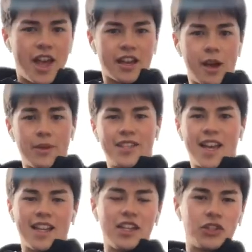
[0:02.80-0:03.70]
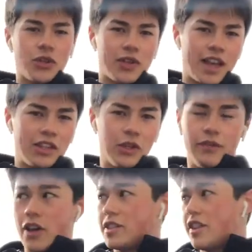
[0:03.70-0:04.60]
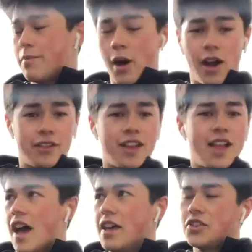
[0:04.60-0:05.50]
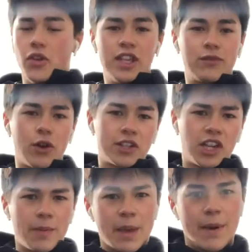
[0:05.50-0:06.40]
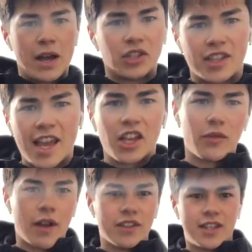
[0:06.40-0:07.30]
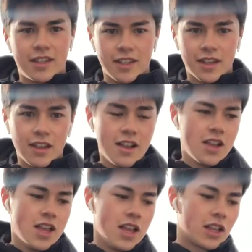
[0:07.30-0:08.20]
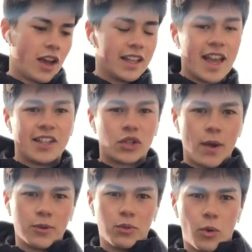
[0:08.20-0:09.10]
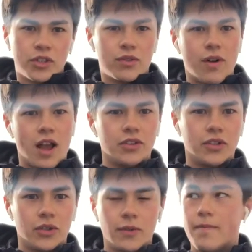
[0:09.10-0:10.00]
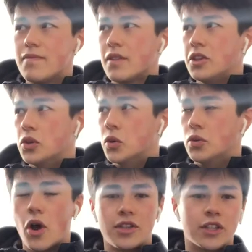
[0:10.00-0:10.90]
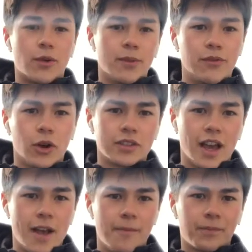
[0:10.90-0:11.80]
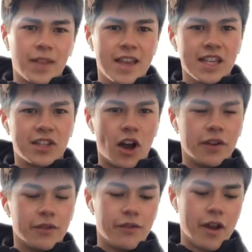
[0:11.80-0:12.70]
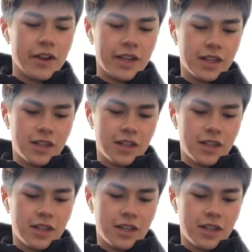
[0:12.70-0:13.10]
Sheng, I'm a second year student at the University of Bath. Yeah, so this vlog is going to be about just taking you around the city, kind of getting to grips with what's around you. You'll notice from the vlog that it is kind of a very